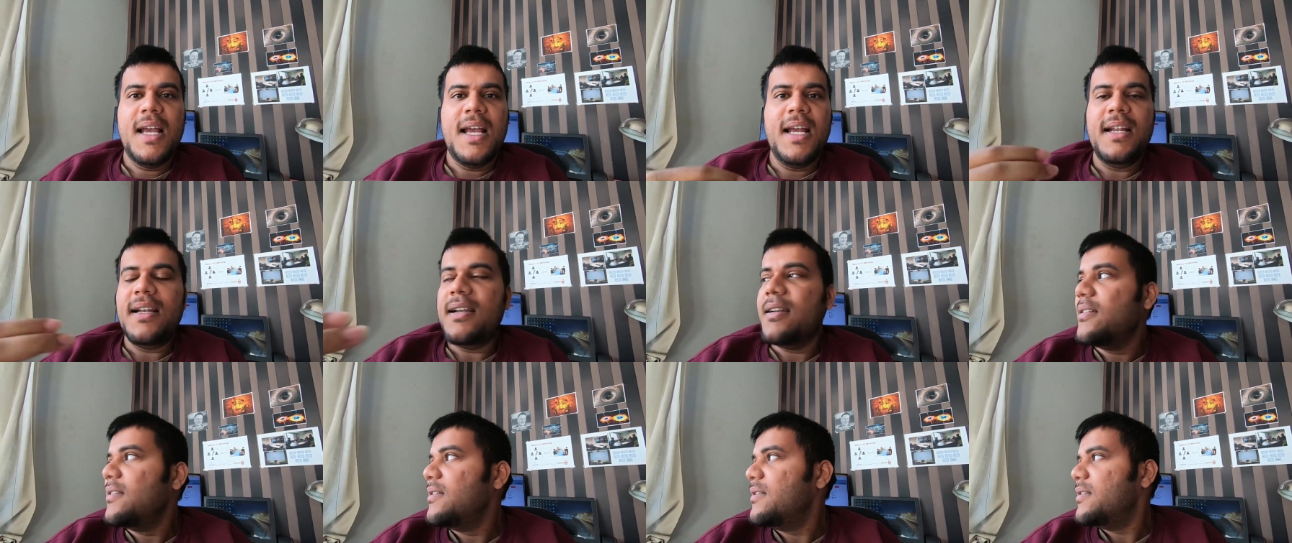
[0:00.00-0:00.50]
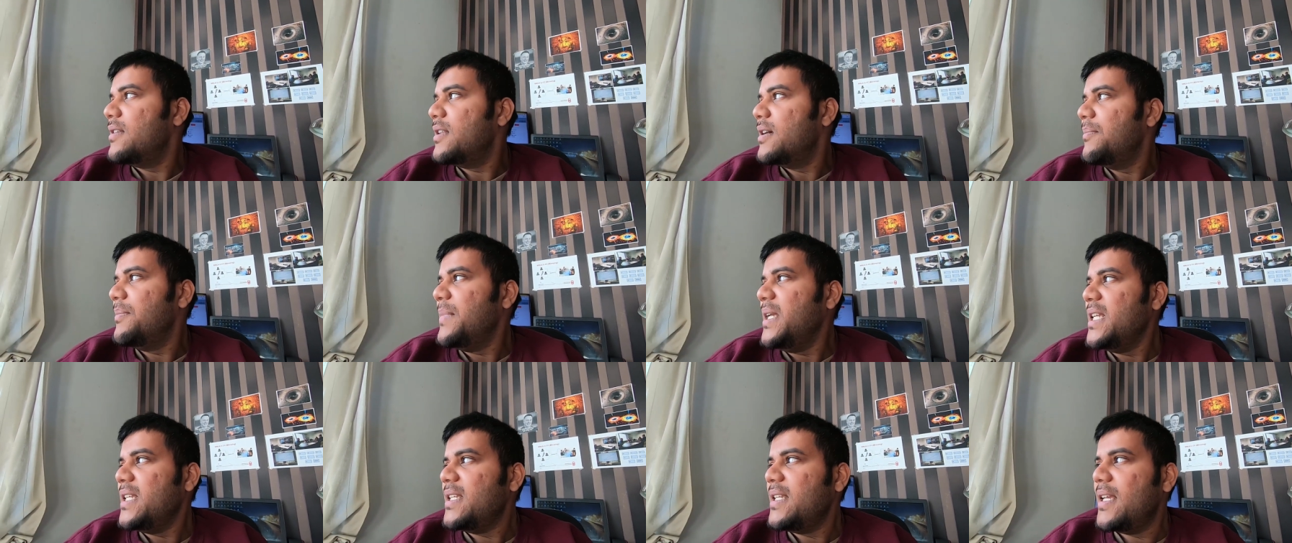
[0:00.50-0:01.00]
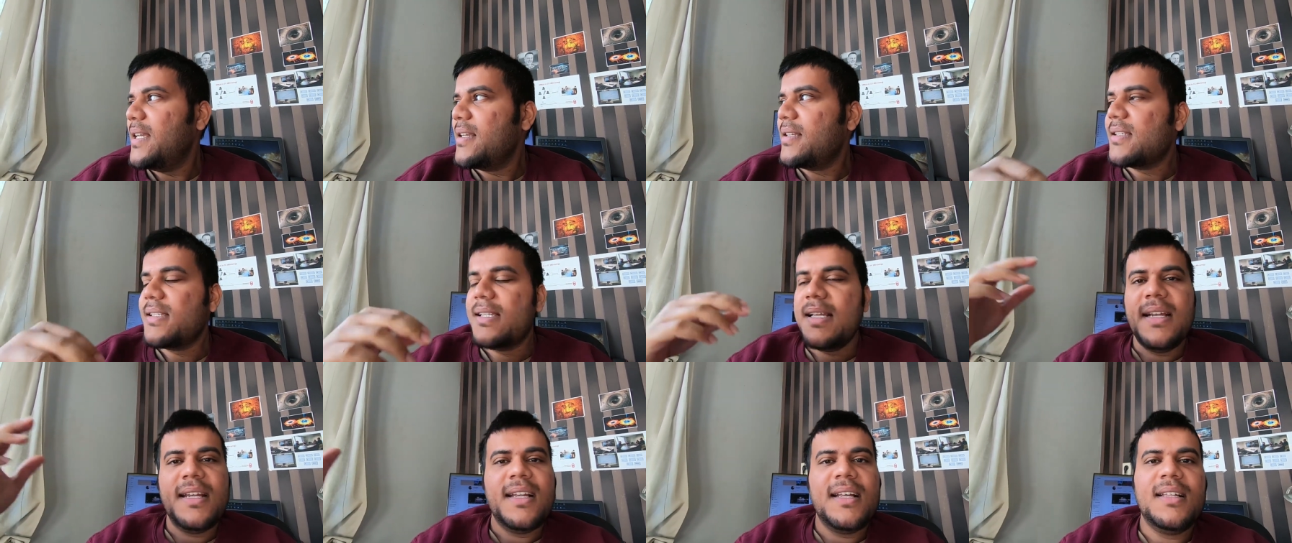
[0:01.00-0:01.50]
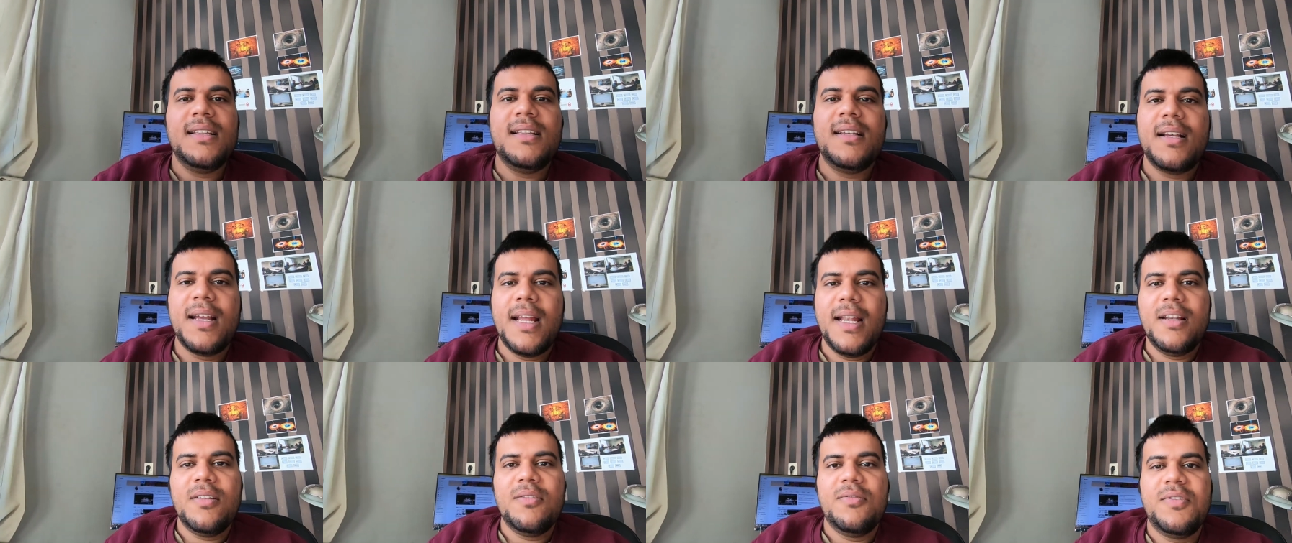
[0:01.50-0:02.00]
and the meetings and
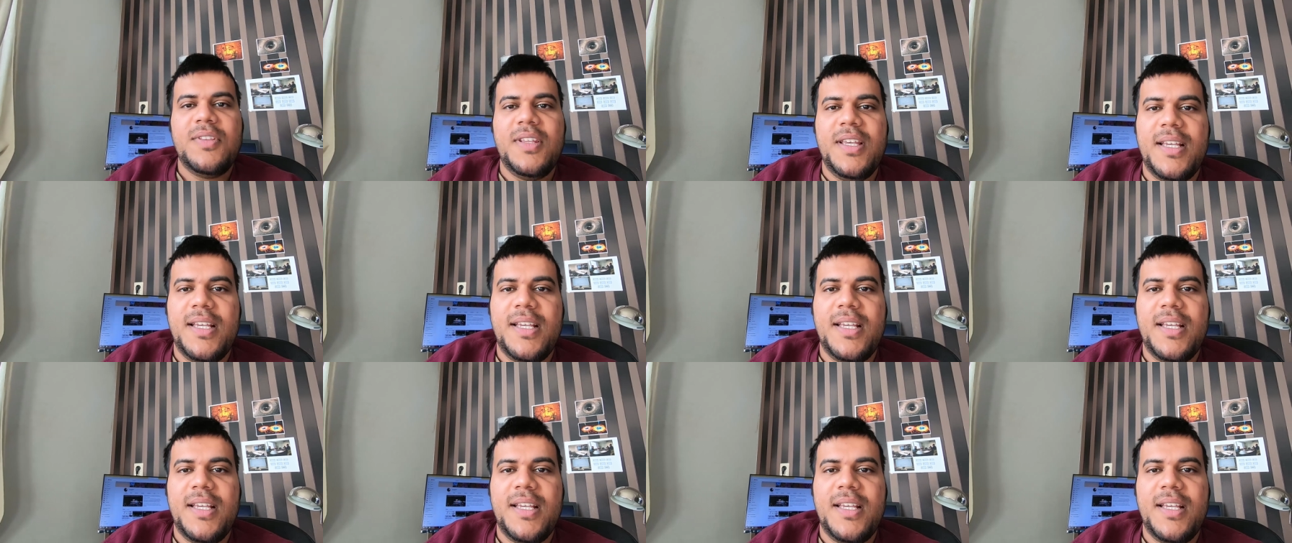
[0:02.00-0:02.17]
other kind of